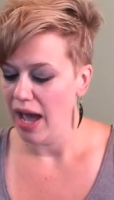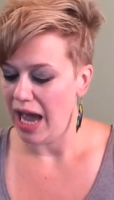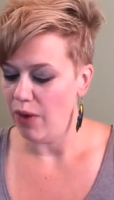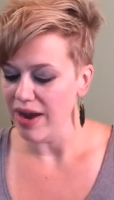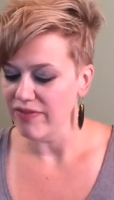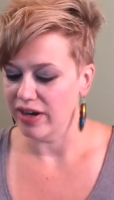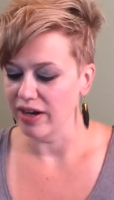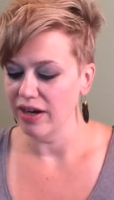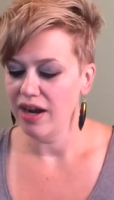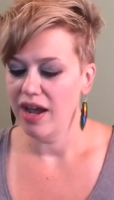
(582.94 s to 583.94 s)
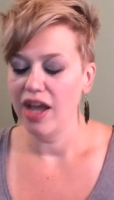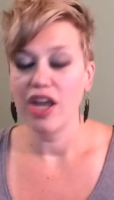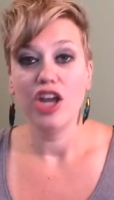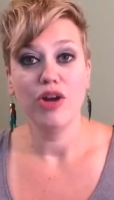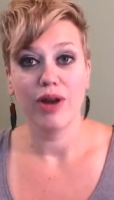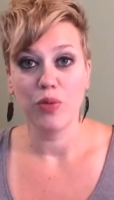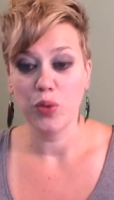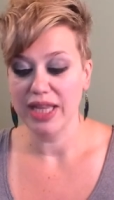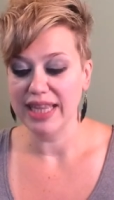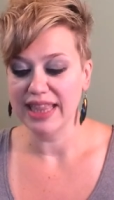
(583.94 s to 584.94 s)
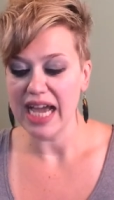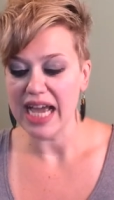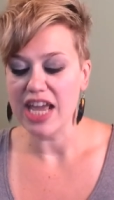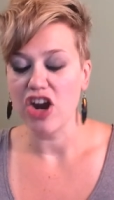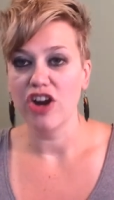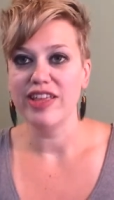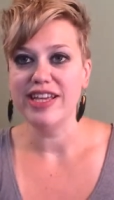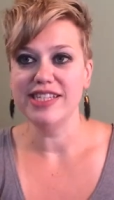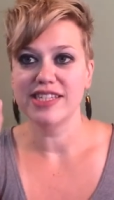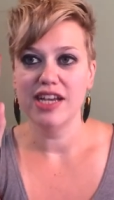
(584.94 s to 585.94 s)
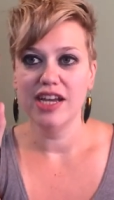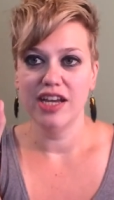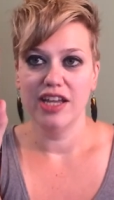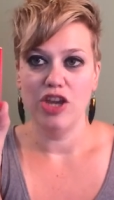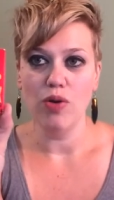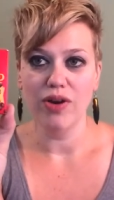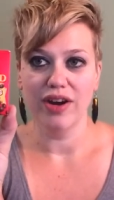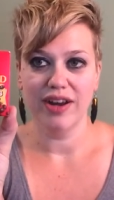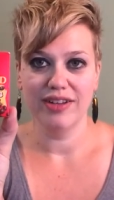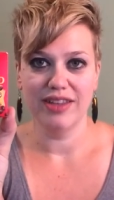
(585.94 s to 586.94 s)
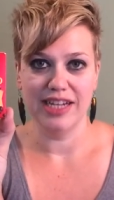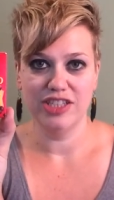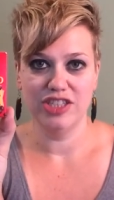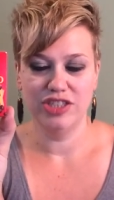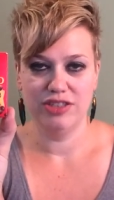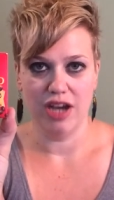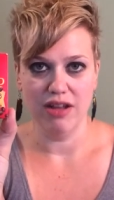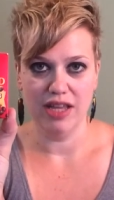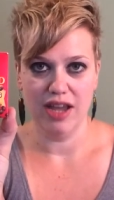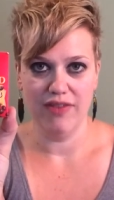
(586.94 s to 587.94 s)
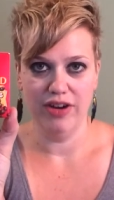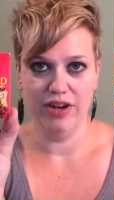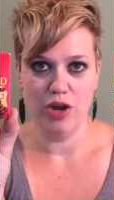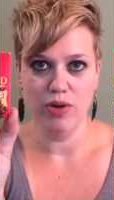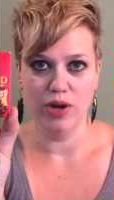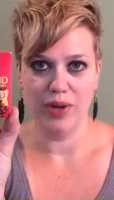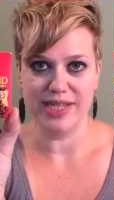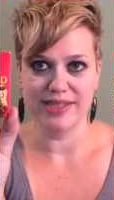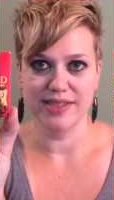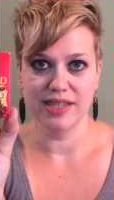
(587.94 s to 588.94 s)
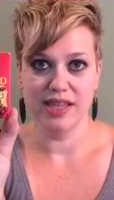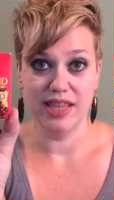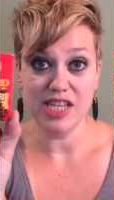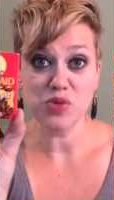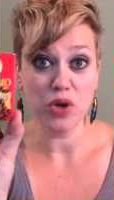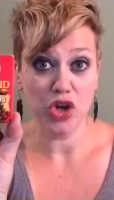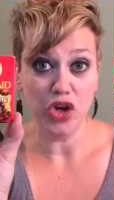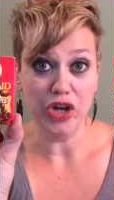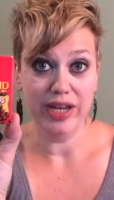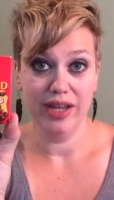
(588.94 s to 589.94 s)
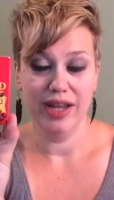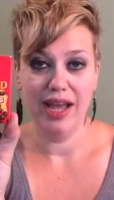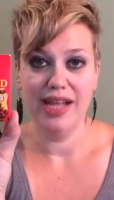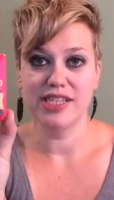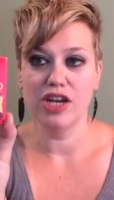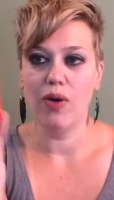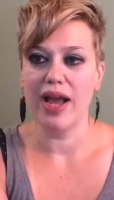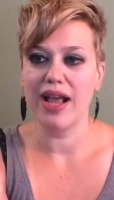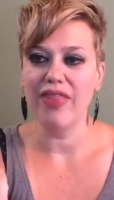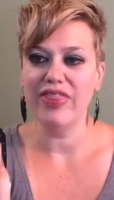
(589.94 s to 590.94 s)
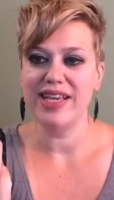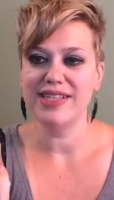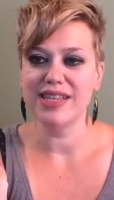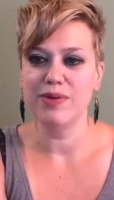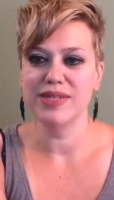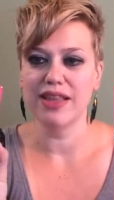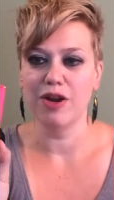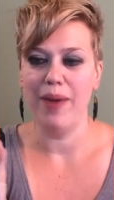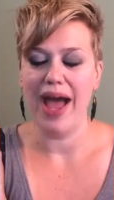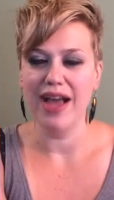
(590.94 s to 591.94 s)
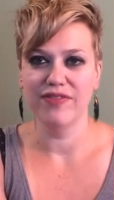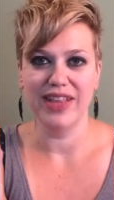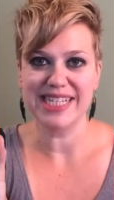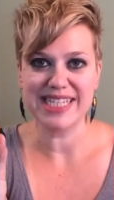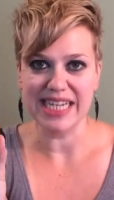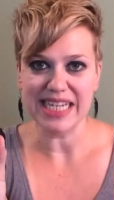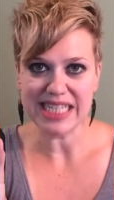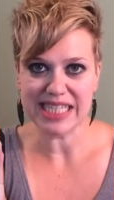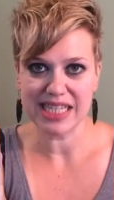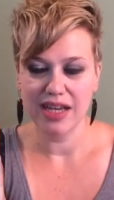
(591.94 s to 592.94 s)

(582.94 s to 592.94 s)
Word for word: However, you know what I really like are these yogurt, like chocolate covered yogurt raisins. These were good. And so I got these. It was a little pack of like six.